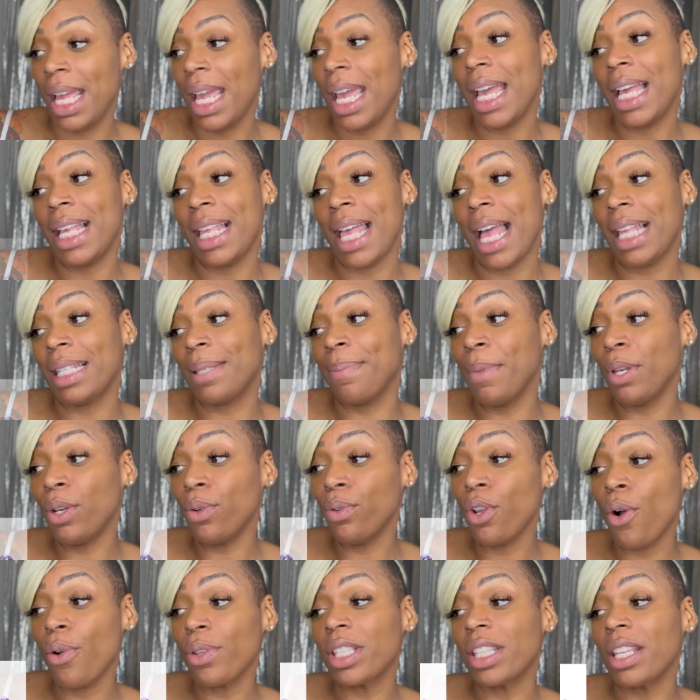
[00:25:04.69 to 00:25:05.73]
It has middle
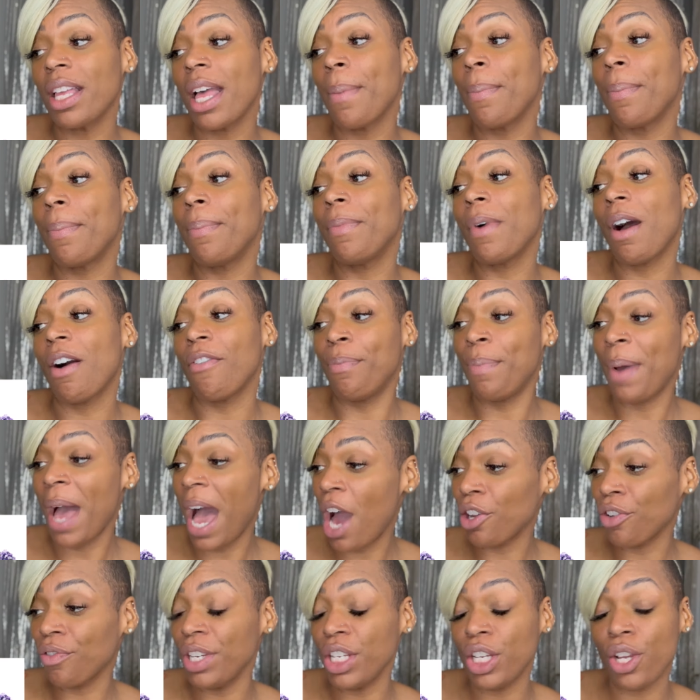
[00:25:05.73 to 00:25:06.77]
notes of
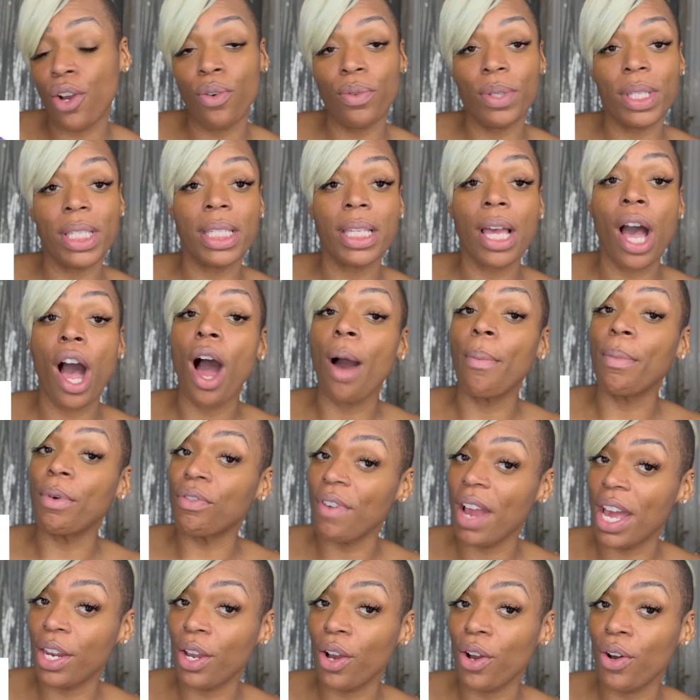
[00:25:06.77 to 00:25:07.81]
powdery notes,
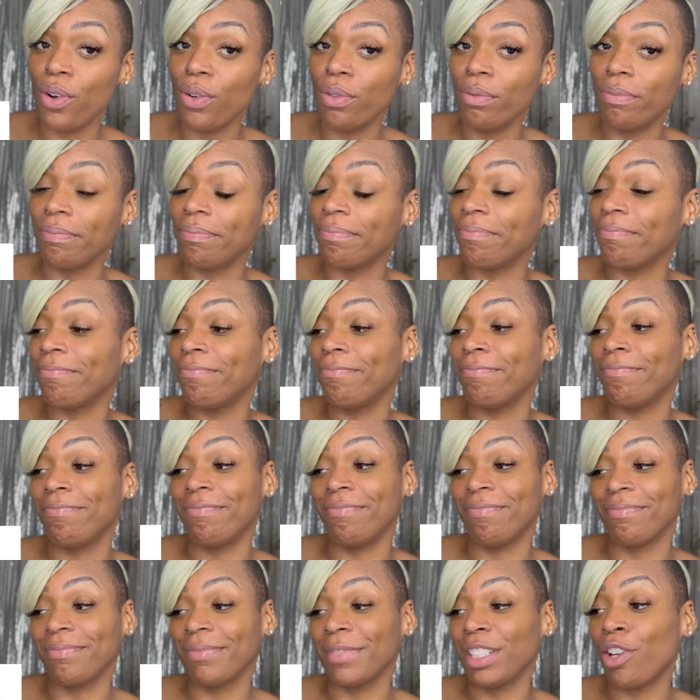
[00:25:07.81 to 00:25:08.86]
amaretto,
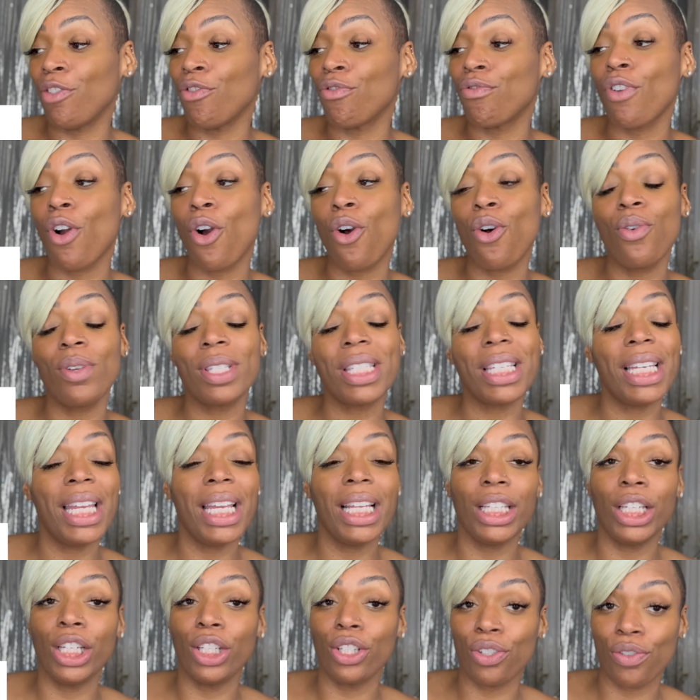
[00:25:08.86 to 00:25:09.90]
rose, and
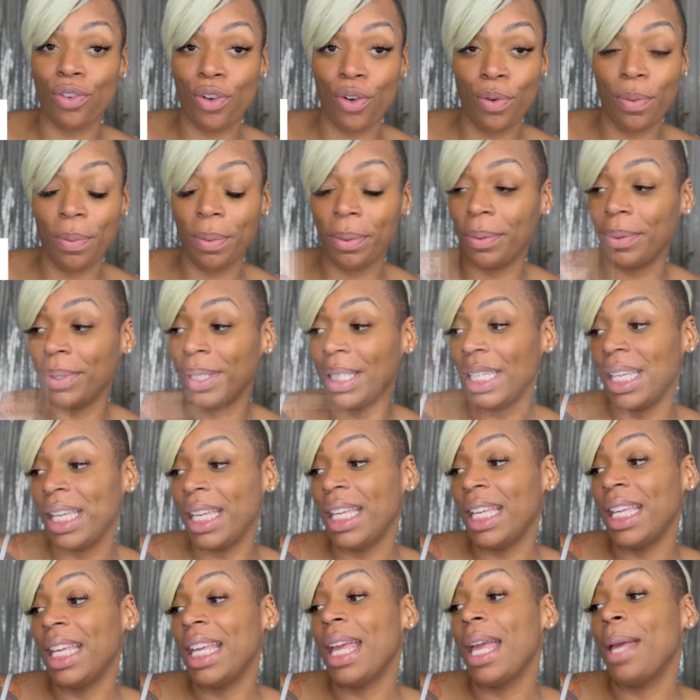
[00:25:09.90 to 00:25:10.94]
heliotrope.
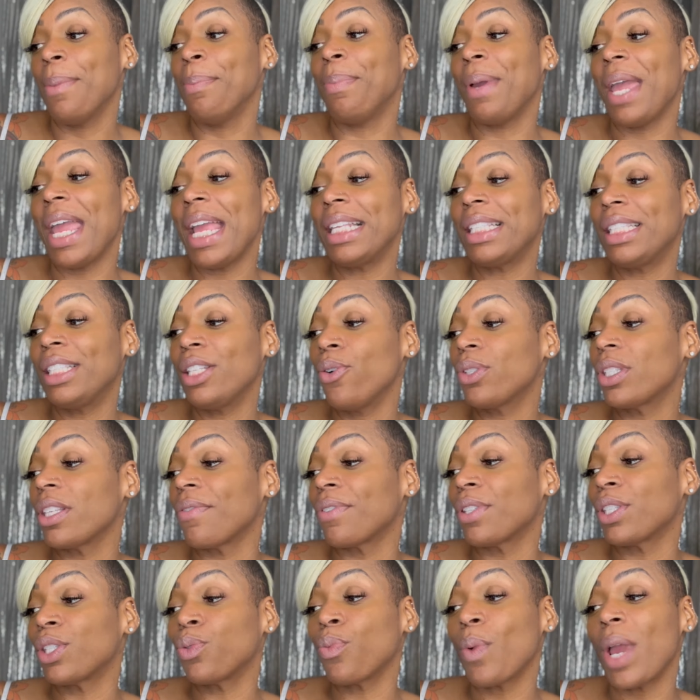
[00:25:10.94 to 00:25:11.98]
Base notes of
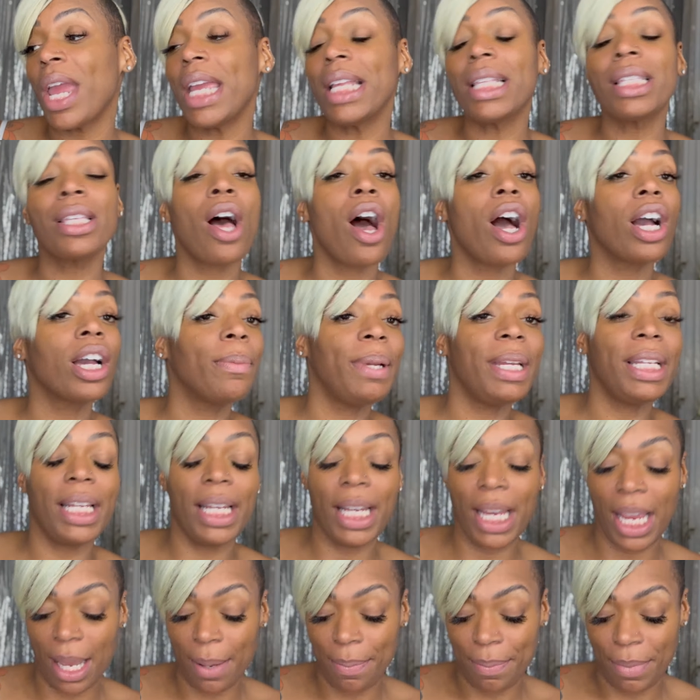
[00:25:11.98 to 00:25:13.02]
suede, tonka bean,
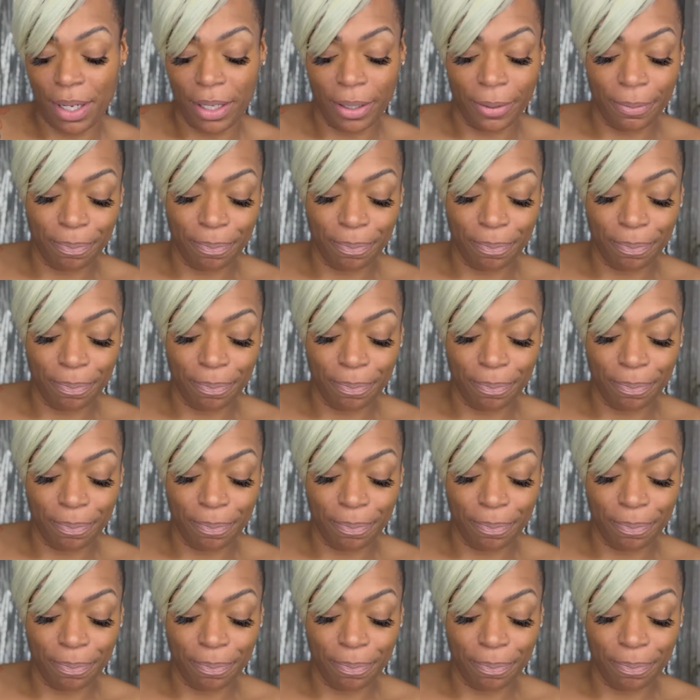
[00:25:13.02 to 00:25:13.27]
and amber.